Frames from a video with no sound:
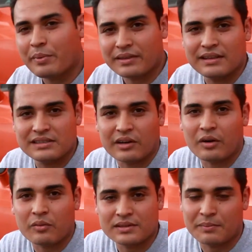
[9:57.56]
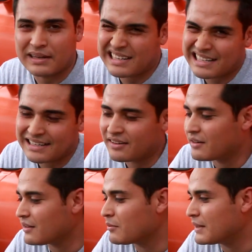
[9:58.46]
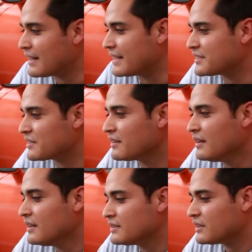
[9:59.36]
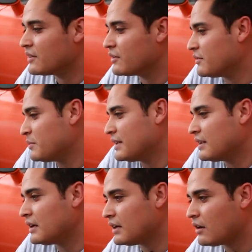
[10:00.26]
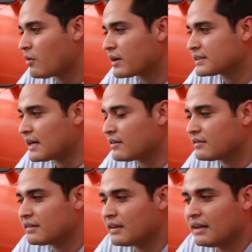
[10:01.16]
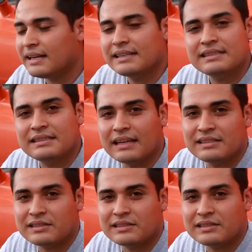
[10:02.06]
but the interior was a bit cleaner and a little bit nicer. So So I mean, it all works out. It's